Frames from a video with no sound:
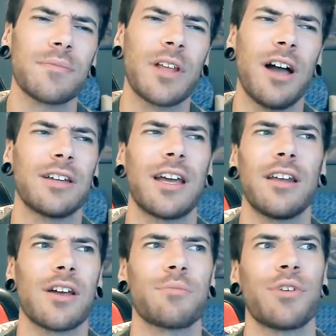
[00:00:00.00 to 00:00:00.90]
I'd get
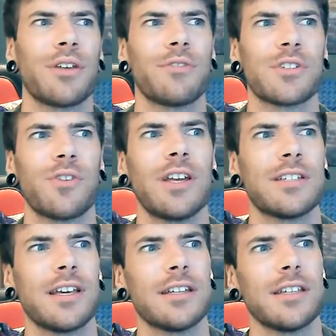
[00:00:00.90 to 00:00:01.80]
like pretty
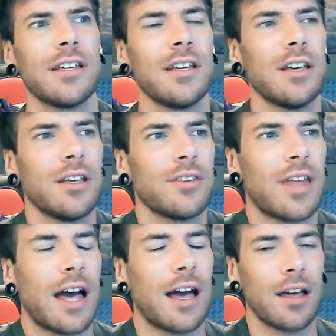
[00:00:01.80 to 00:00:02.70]
frustrated
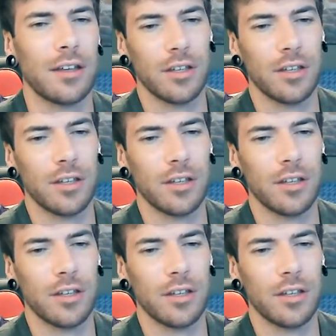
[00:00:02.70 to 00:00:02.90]
that